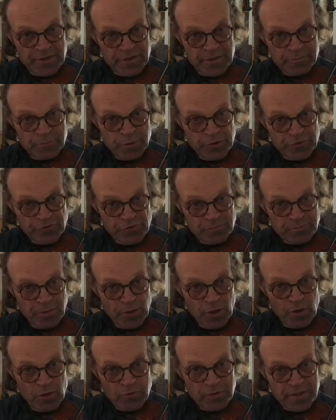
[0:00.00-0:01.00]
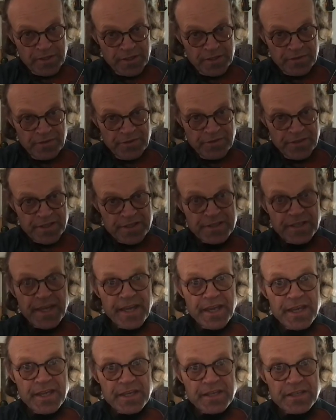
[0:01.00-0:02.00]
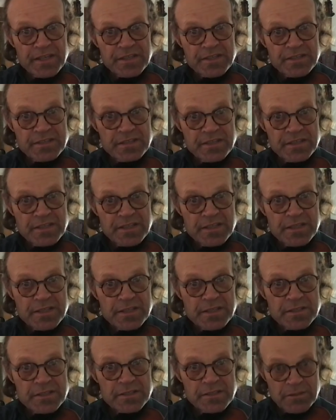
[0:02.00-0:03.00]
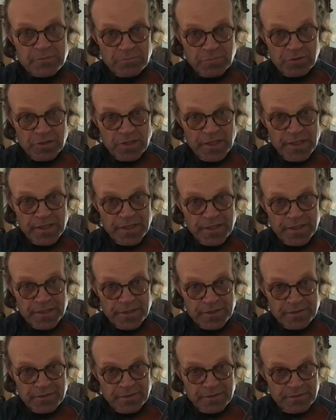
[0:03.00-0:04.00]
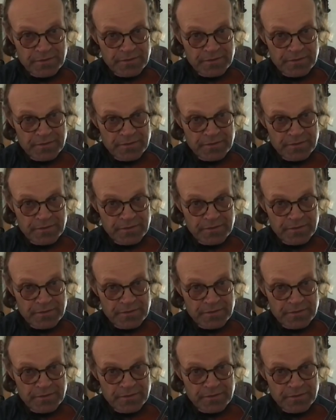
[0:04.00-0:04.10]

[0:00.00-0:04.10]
put your bow in the A-E plane,